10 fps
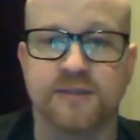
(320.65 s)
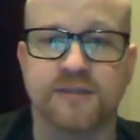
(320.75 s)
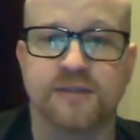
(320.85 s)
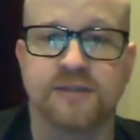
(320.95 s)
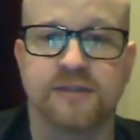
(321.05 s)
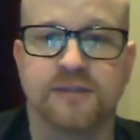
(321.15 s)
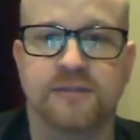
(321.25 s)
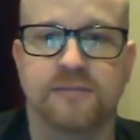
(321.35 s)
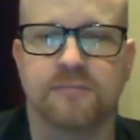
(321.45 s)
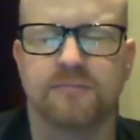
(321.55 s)

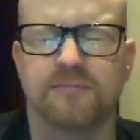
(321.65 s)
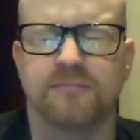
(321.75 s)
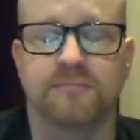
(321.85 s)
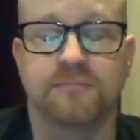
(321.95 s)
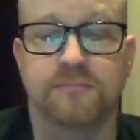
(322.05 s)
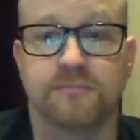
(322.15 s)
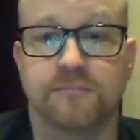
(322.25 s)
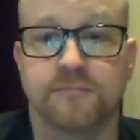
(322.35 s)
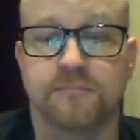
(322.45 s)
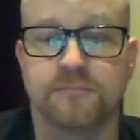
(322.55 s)

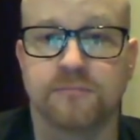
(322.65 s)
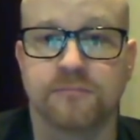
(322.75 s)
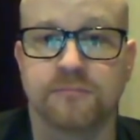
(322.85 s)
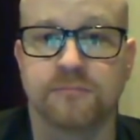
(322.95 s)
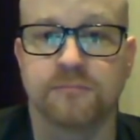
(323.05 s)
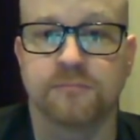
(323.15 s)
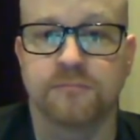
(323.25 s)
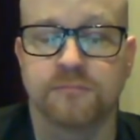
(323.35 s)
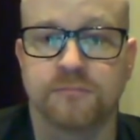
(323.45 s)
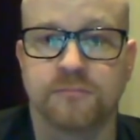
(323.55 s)

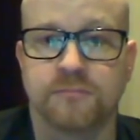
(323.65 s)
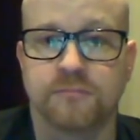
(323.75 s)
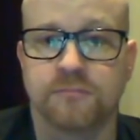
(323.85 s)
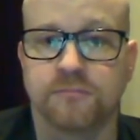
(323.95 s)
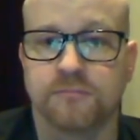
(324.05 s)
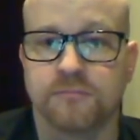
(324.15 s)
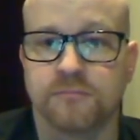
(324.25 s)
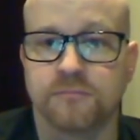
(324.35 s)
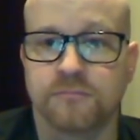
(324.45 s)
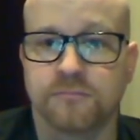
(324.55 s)

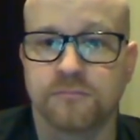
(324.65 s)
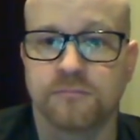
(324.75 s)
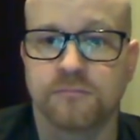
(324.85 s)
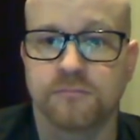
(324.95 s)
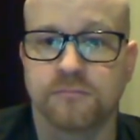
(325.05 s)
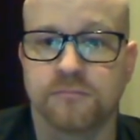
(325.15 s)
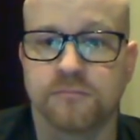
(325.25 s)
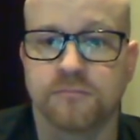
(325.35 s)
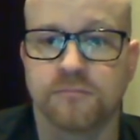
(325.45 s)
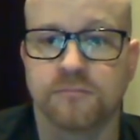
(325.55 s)

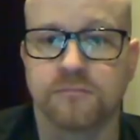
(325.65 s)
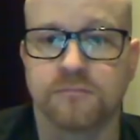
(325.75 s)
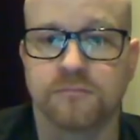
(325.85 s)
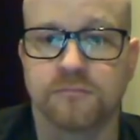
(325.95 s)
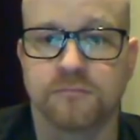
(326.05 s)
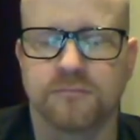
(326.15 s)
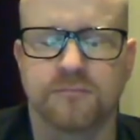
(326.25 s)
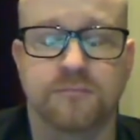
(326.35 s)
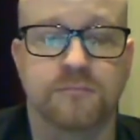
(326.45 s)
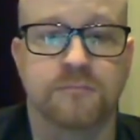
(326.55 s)

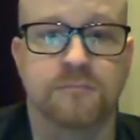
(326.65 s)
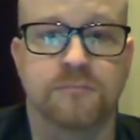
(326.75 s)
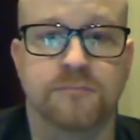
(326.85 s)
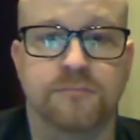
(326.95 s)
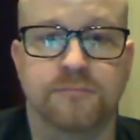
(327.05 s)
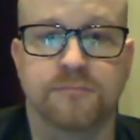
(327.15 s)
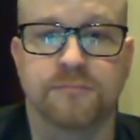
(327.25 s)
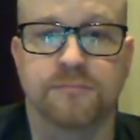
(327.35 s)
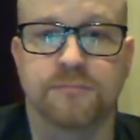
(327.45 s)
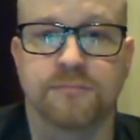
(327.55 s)

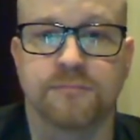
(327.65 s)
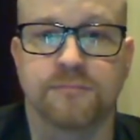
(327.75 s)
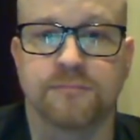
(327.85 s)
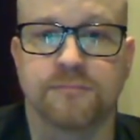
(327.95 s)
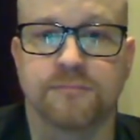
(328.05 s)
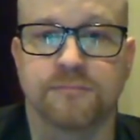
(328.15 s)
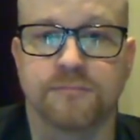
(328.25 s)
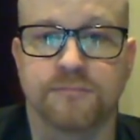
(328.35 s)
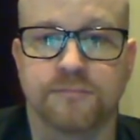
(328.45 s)
The person shown says nothing.